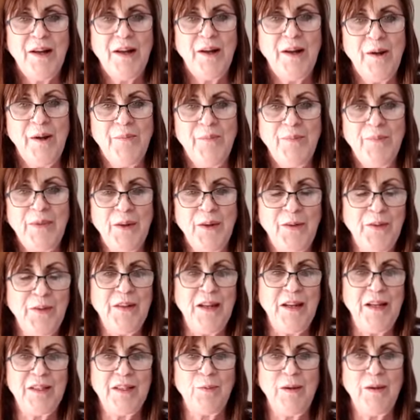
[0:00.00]
And I
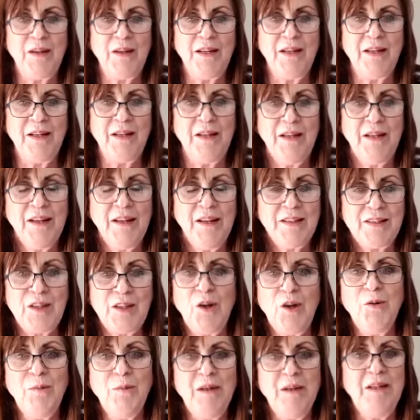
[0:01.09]
think that's where
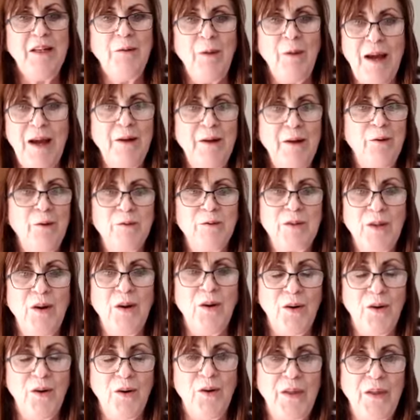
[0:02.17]
so many WOWS
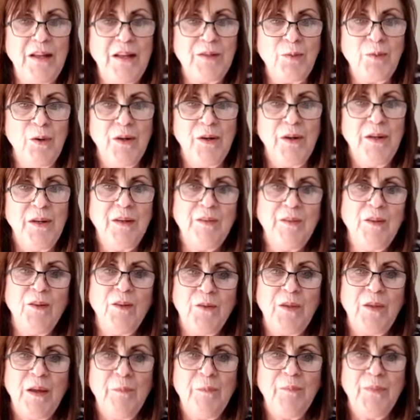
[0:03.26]
are. That's why,
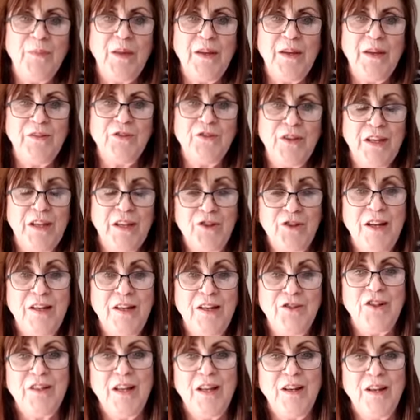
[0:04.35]
you know, they're
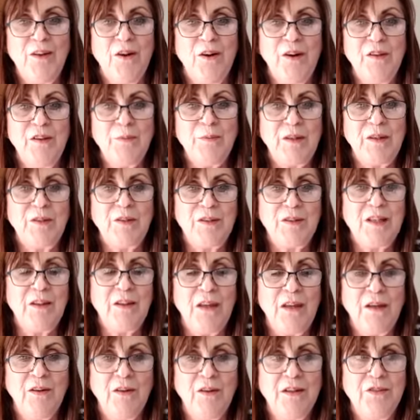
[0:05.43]
changing their lives, because they
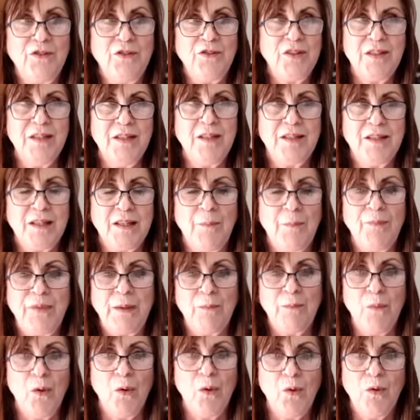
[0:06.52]
think, I just need something
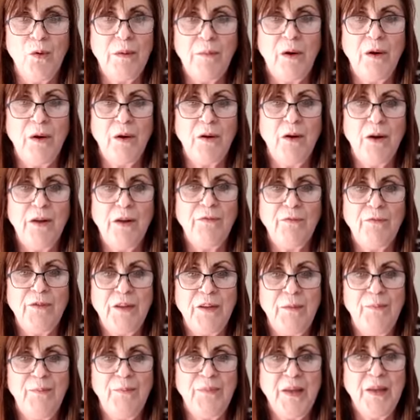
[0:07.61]
more in my life
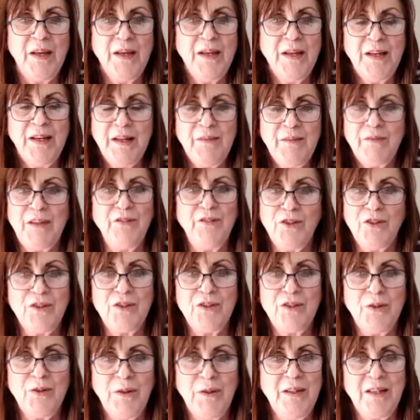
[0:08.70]
than
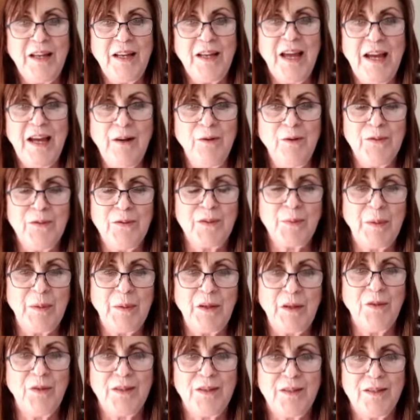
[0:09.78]
just doing accounts,
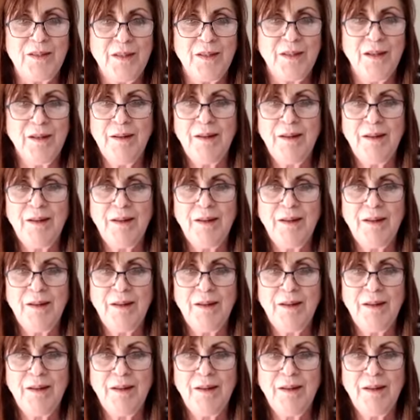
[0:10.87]
because